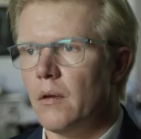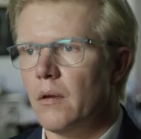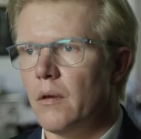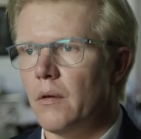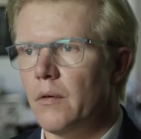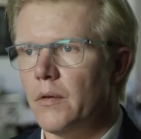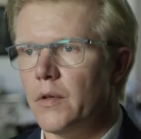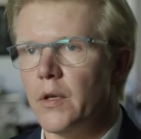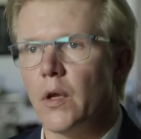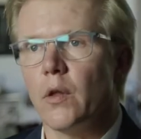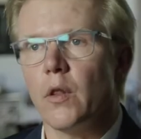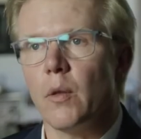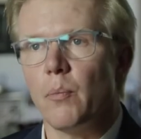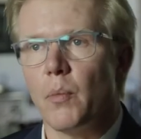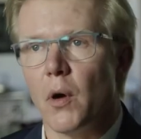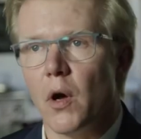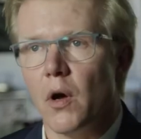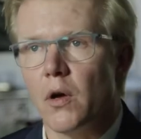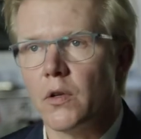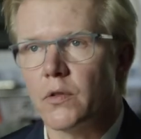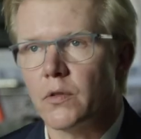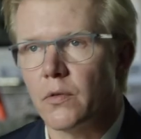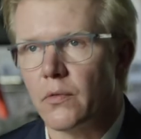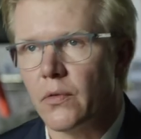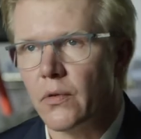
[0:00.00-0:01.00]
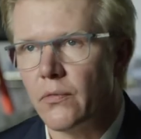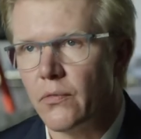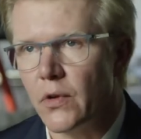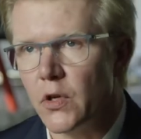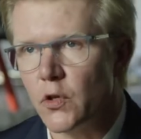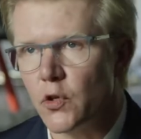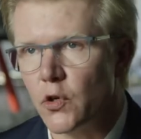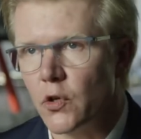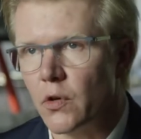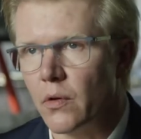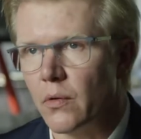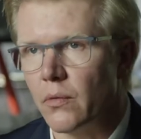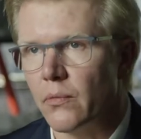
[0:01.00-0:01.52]
The other part of the
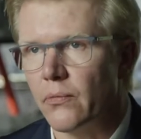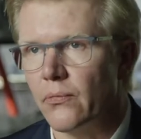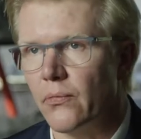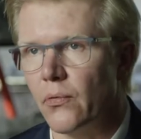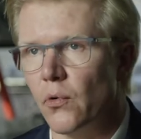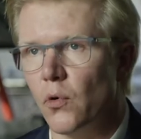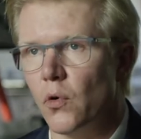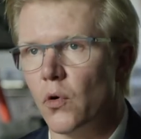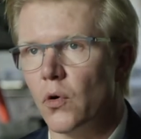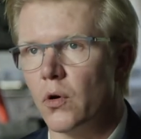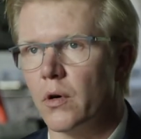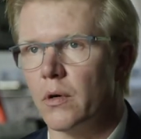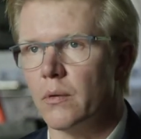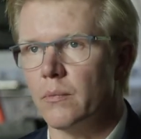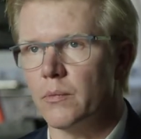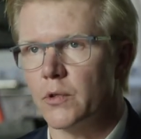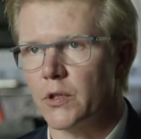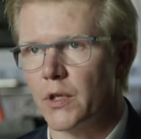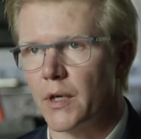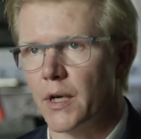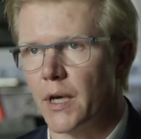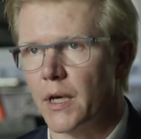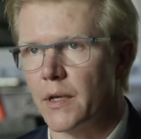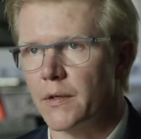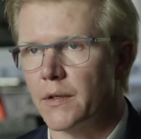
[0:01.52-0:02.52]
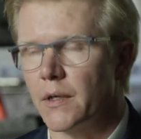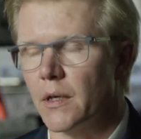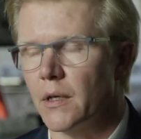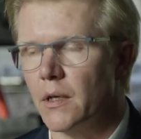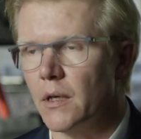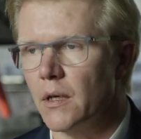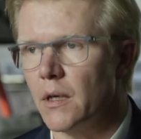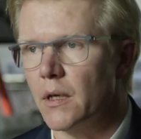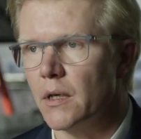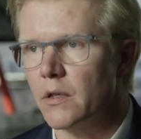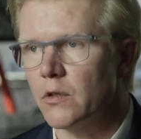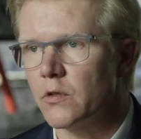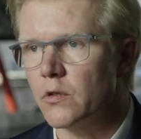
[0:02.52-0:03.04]
vision for
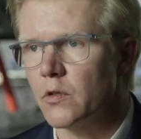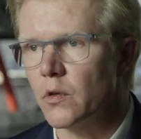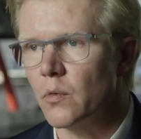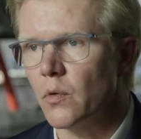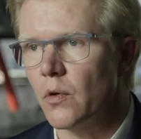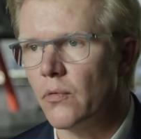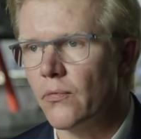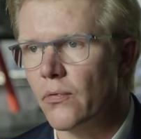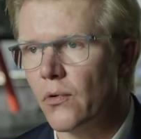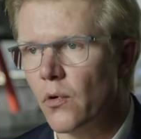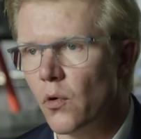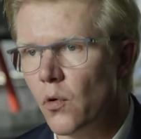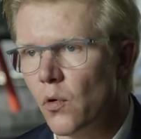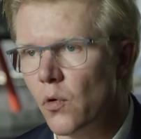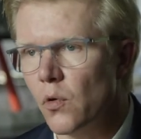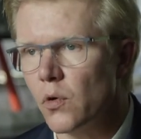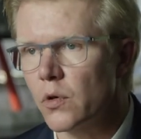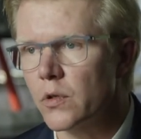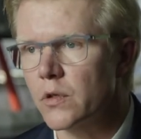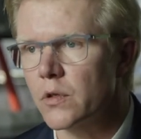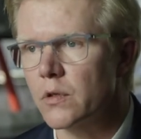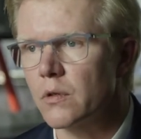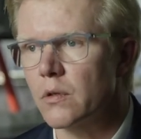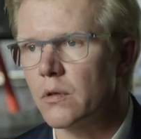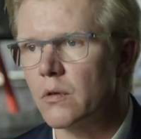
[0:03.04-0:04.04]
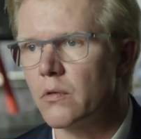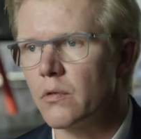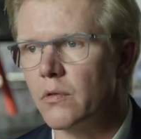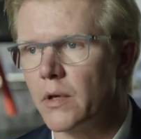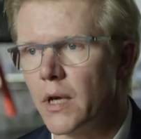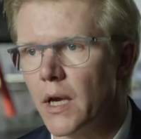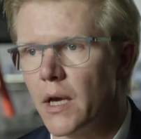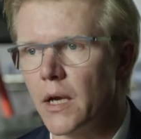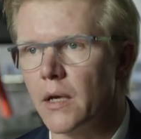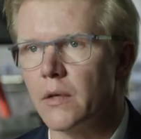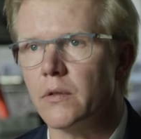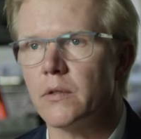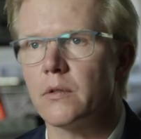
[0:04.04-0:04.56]
Saietta is to, of course,
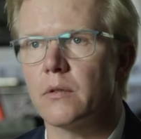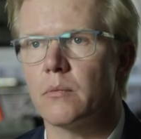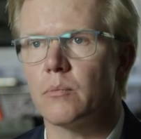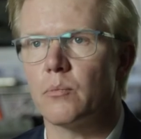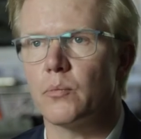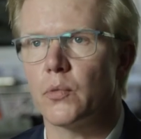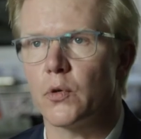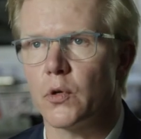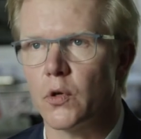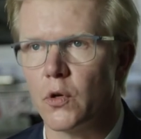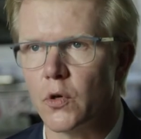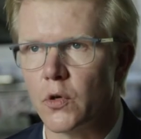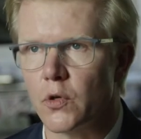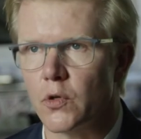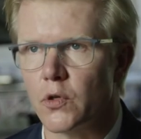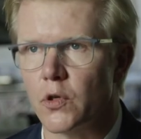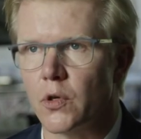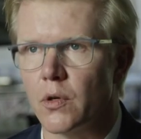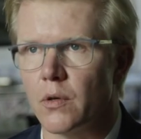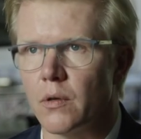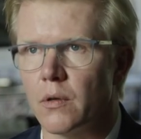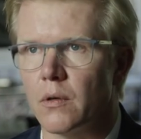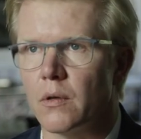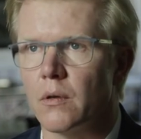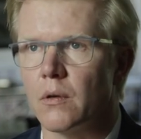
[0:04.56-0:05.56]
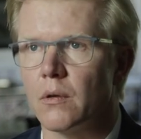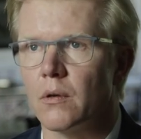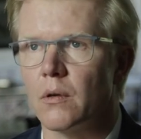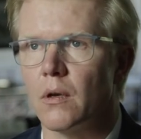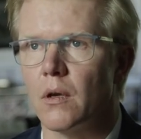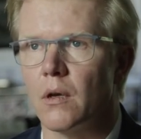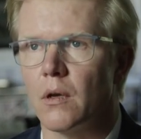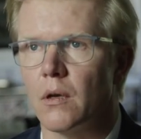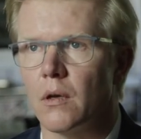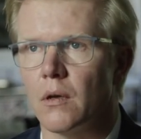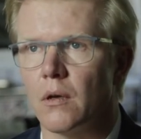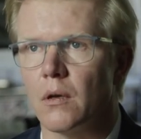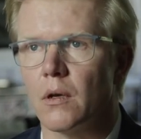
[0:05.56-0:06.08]
create production
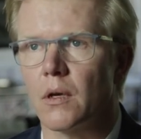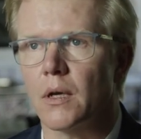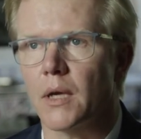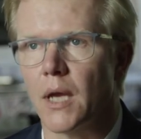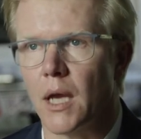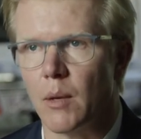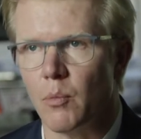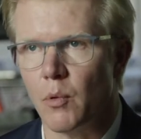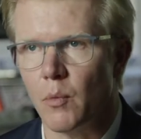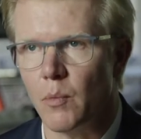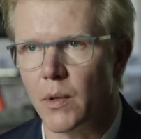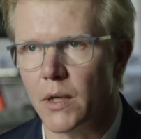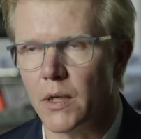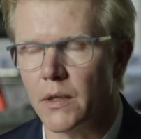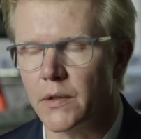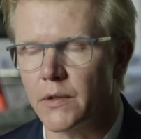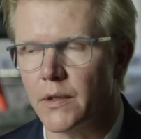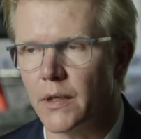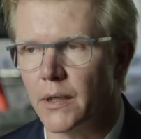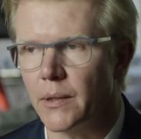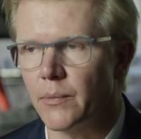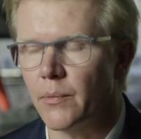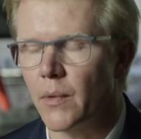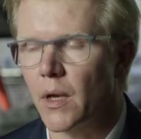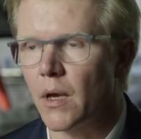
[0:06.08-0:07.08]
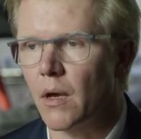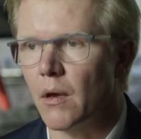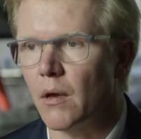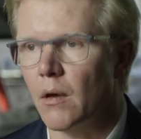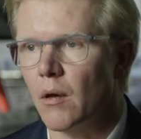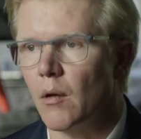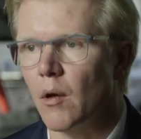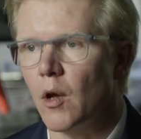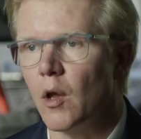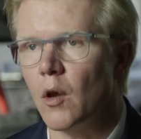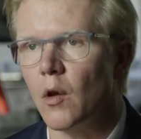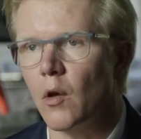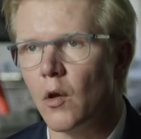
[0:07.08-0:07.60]
capability.
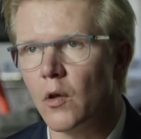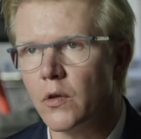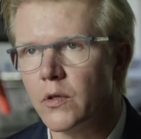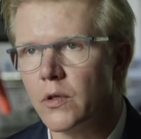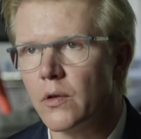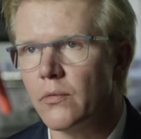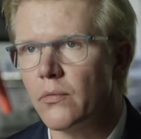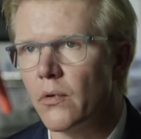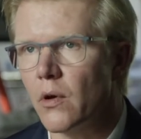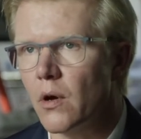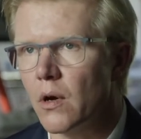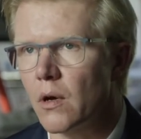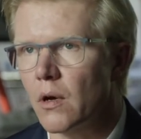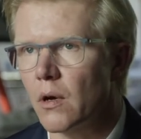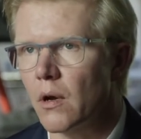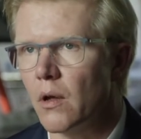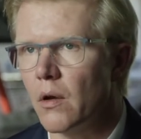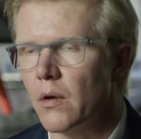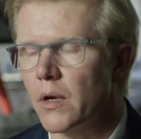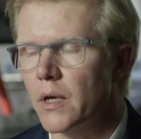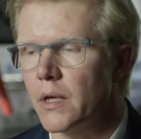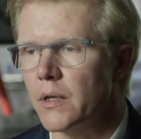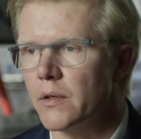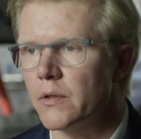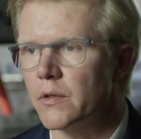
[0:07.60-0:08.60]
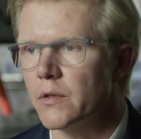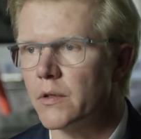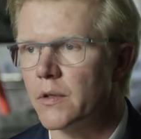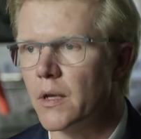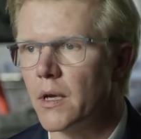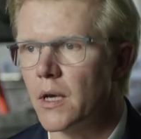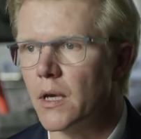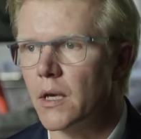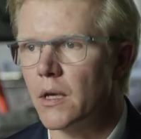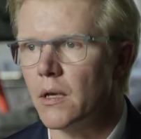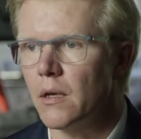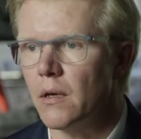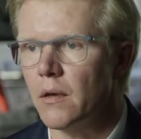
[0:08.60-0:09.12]
A lot of our clients,
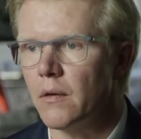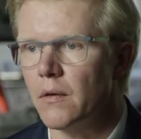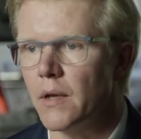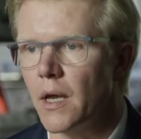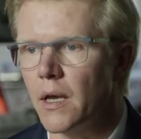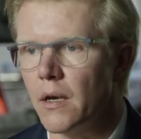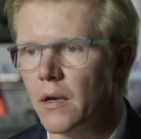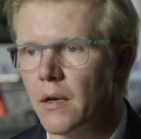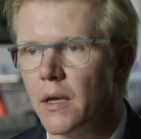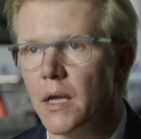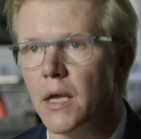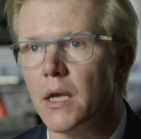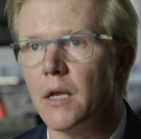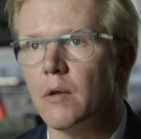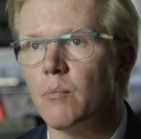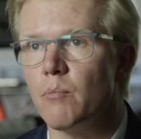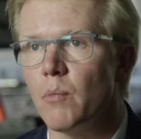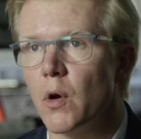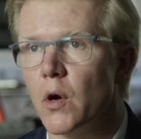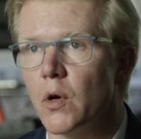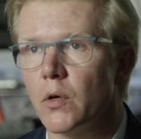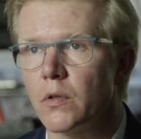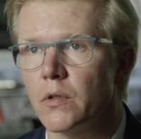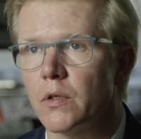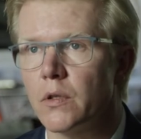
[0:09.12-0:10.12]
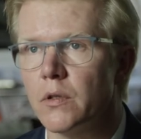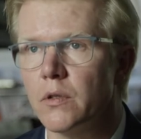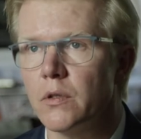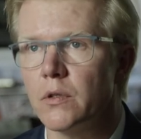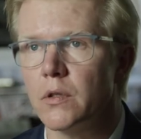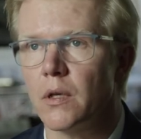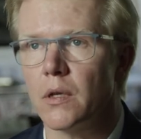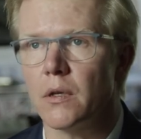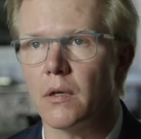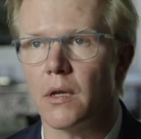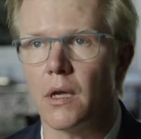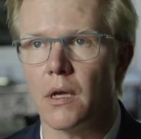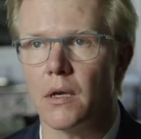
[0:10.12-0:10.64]
they need motors
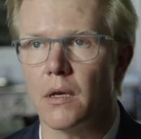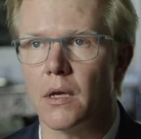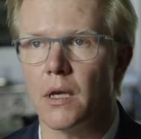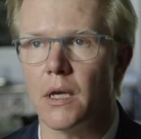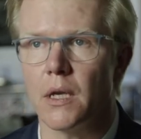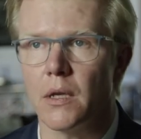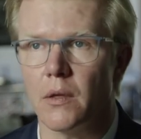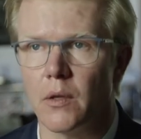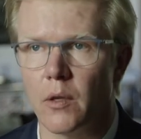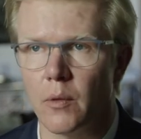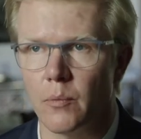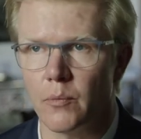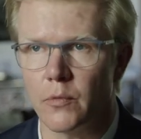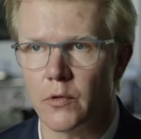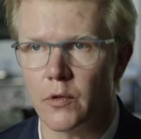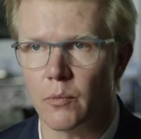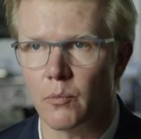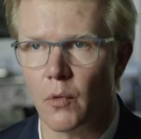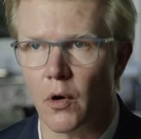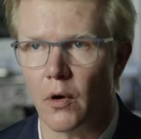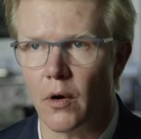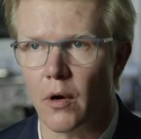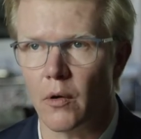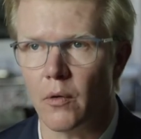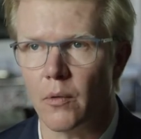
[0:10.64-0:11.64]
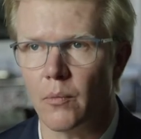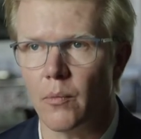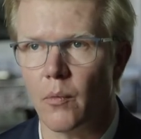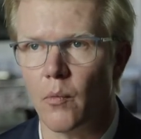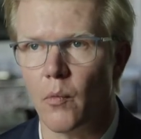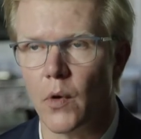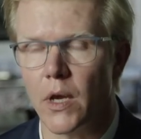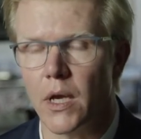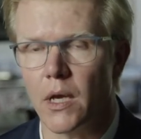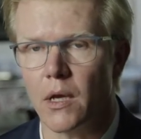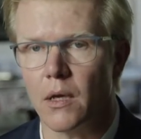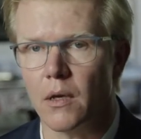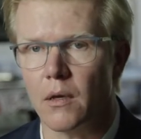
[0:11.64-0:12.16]
and they need them tomorrow.
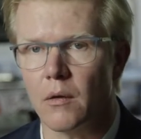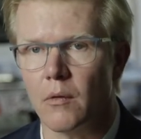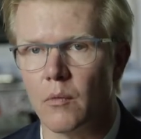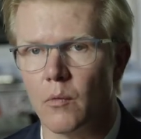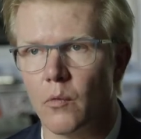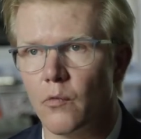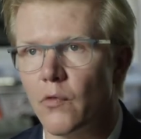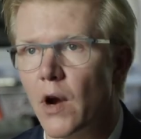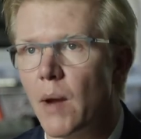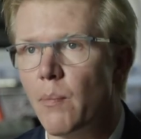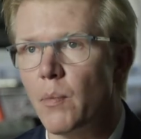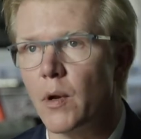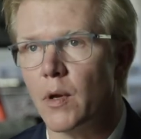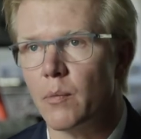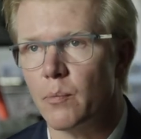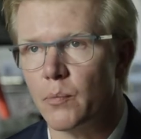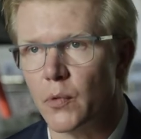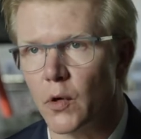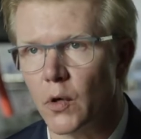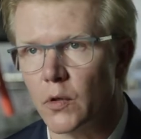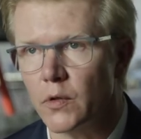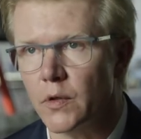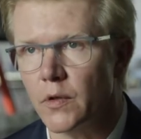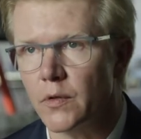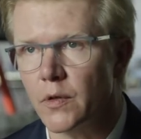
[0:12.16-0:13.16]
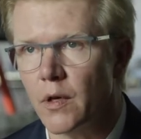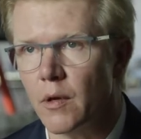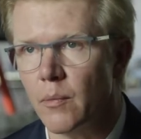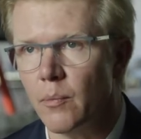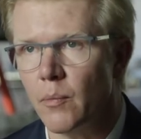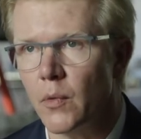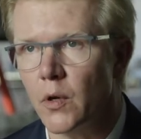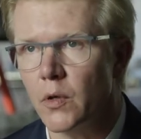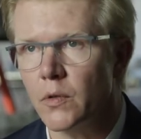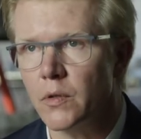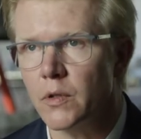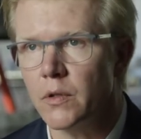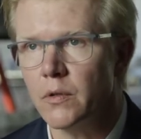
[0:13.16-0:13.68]
We can rapid prototype
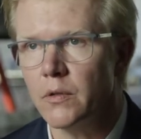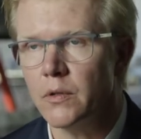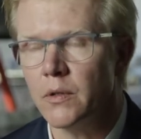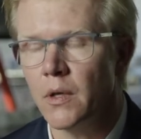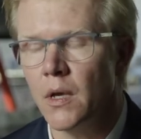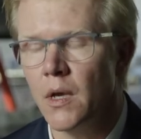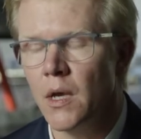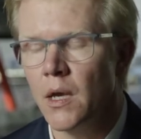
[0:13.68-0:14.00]
motors,